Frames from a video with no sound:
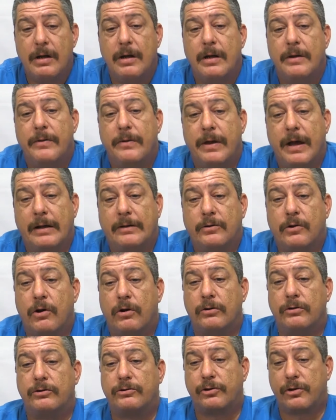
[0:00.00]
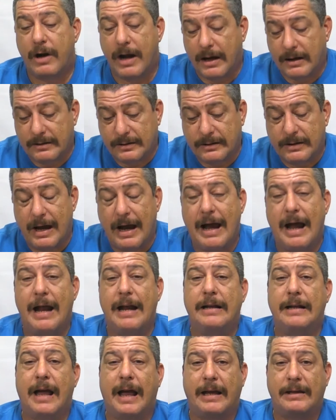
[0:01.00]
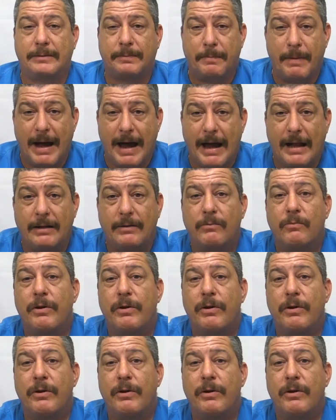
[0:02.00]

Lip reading: that contracts and expand